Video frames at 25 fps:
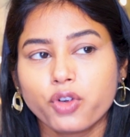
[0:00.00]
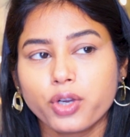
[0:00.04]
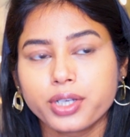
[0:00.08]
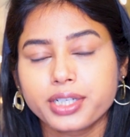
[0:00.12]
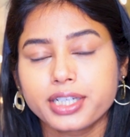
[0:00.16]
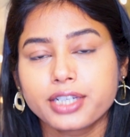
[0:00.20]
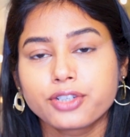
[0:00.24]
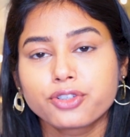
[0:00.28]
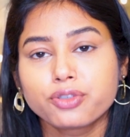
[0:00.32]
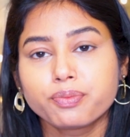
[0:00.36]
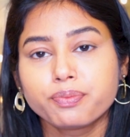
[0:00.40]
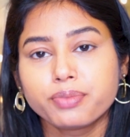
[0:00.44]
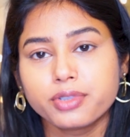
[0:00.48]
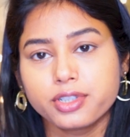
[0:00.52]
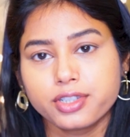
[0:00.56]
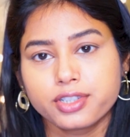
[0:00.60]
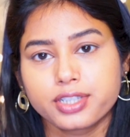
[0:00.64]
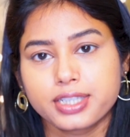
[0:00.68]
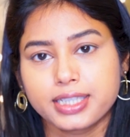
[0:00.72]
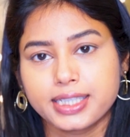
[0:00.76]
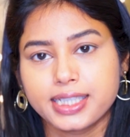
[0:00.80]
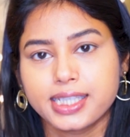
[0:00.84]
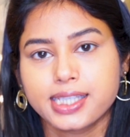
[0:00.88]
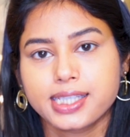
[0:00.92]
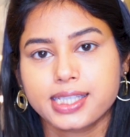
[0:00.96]
wanting to
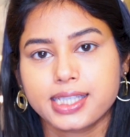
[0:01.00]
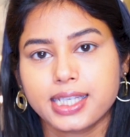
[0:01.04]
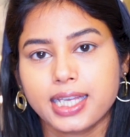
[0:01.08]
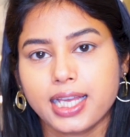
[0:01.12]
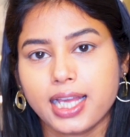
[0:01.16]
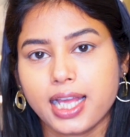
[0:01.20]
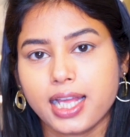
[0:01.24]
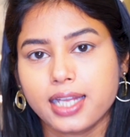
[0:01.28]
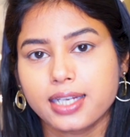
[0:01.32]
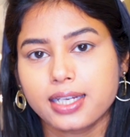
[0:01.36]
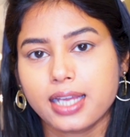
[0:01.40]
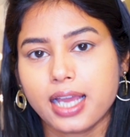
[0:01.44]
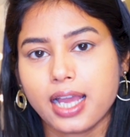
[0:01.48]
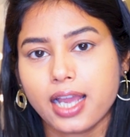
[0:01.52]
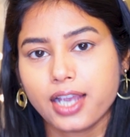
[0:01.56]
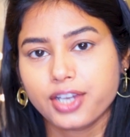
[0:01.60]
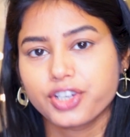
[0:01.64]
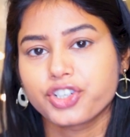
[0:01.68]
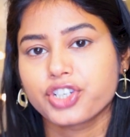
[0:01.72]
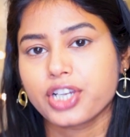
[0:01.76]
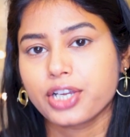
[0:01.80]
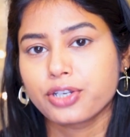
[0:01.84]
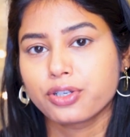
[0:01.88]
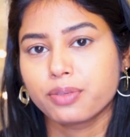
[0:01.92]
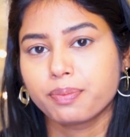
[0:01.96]
purchase an
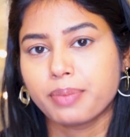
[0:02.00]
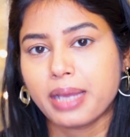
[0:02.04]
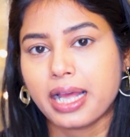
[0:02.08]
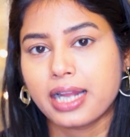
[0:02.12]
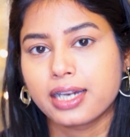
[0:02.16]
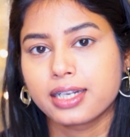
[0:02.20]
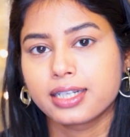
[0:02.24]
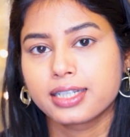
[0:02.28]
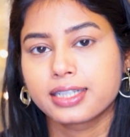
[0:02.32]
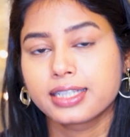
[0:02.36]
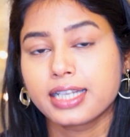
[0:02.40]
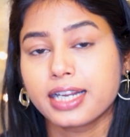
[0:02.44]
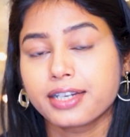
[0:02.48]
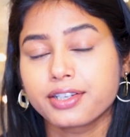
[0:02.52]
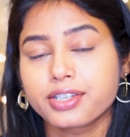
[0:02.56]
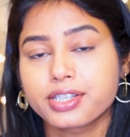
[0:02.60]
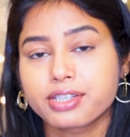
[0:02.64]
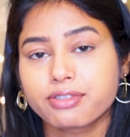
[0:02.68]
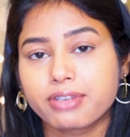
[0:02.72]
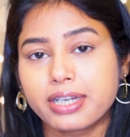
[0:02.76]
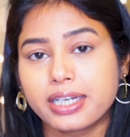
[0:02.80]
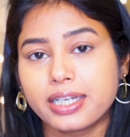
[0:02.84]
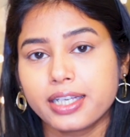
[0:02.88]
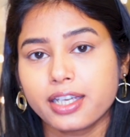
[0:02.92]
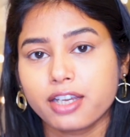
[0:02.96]
eyeshadow palette that
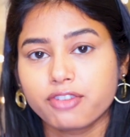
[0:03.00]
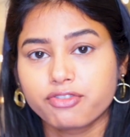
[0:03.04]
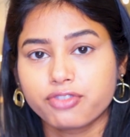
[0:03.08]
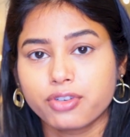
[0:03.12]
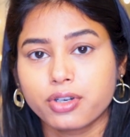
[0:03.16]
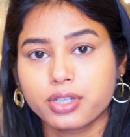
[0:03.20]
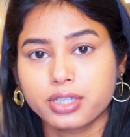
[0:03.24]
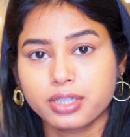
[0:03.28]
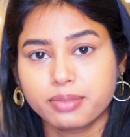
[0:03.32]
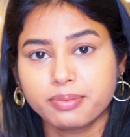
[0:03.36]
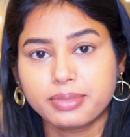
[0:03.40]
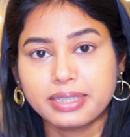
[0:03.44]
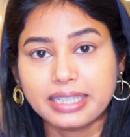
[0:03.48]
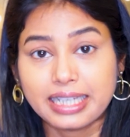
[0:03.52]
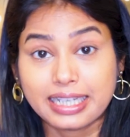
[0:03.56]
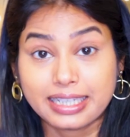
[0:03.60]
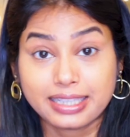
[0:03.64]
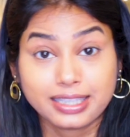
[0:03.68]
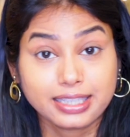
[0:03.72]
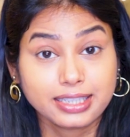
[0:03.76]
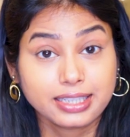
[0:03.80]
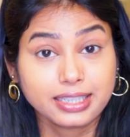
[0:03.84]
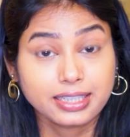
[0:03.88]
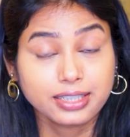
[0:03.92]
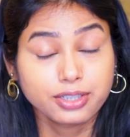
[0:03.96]
is really affordable and
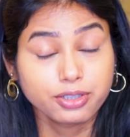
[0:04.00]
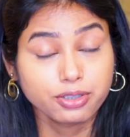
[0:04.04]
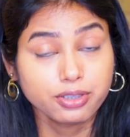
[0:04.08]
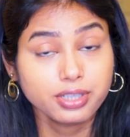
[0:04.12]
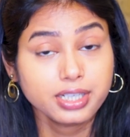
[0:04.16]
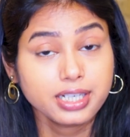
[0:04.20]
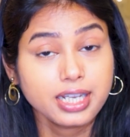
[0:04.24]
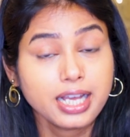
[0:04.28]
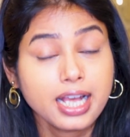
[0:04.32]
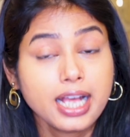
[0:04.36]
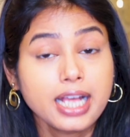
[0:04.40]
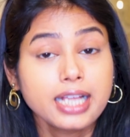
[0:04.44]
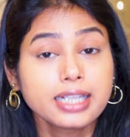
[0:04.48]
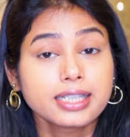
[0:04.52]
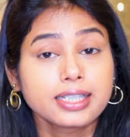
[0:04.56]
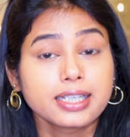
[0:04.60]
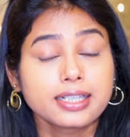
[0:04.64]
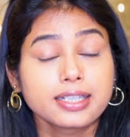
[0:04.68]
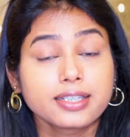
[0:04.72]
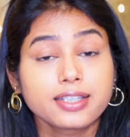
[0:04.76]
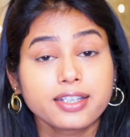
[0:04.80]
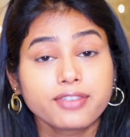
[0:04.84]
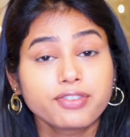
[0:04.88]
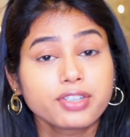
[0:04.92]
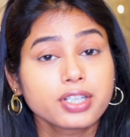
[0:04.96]
good,
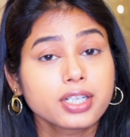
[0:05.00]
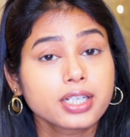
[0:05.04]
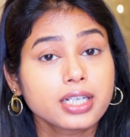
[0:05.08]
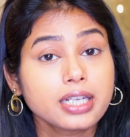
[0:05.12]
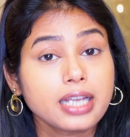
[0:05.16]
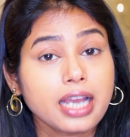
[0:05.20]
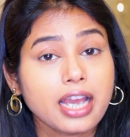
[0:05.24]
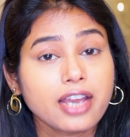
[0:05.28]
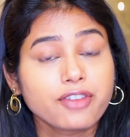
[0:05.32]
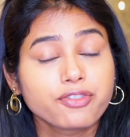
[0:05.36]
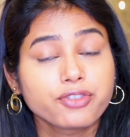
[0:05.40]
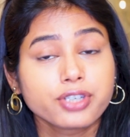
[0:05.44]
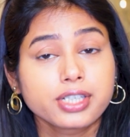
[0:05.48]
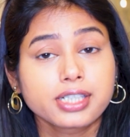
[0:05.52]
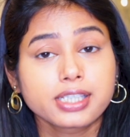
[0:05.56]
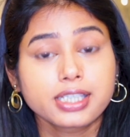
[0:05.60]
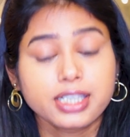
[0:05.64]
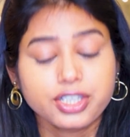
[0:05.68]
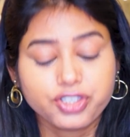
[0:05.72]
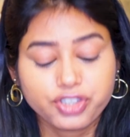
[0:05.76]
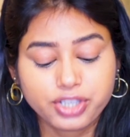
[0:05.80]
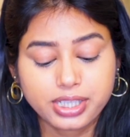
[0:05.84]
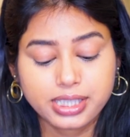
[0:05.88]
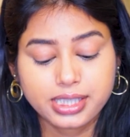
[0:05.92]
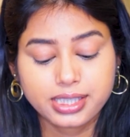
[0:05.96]
then definitely I would
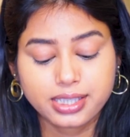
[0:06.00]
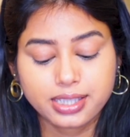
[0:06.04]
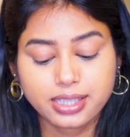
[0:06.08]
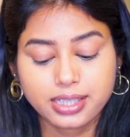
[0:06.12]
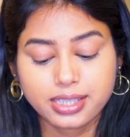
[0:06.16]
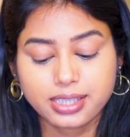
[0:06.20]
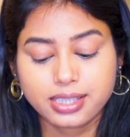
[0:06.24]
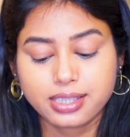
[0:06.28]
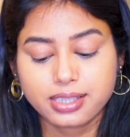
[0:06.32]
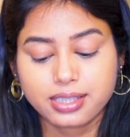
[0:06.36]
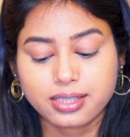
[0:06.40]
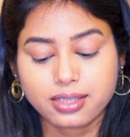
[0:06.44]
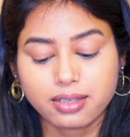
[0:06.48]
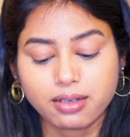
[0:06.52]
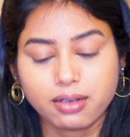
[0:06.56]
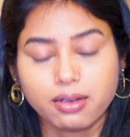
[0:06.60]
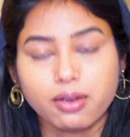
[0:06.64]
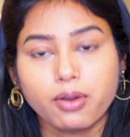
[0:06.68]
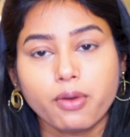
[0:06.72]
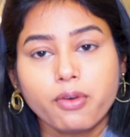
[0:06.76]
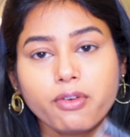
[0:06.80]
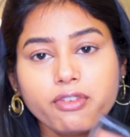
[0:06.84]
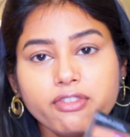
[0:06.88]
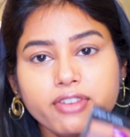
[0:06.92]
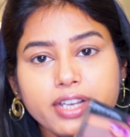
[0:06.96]
suggest this
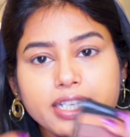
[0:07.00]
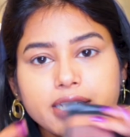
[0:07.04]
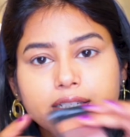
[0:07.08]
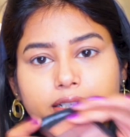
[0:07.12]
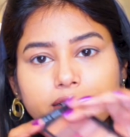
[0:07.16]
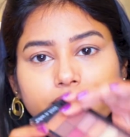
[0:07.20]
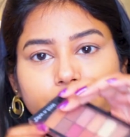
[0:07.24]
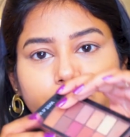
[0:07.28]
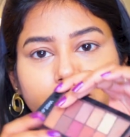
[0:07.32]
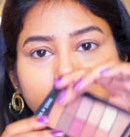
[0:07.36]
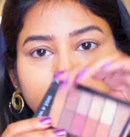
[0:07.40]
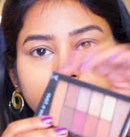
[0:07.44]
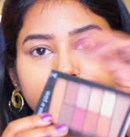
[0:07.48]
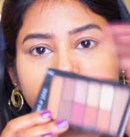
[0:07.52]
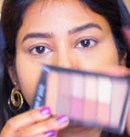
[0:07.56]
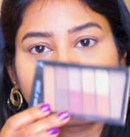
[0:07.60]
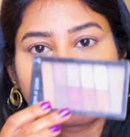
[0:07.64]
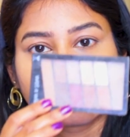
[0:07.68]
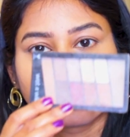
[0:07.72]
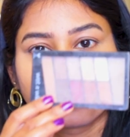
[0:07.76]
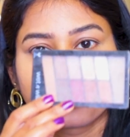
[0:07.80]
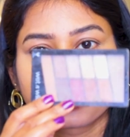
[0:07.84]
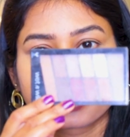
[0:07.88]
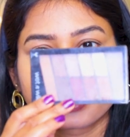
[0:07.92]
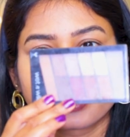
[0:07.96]
Wet n Wild
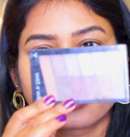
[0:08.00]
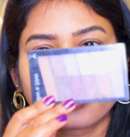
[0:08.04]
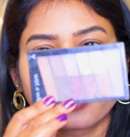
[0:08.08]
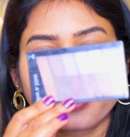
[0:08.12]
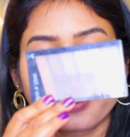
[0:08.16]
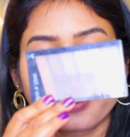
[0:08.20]
Rose in